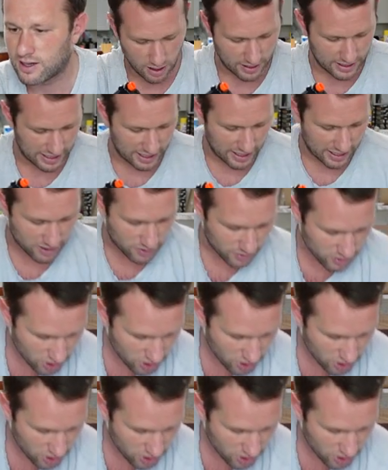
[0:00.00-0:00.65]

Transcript: Okay guys, so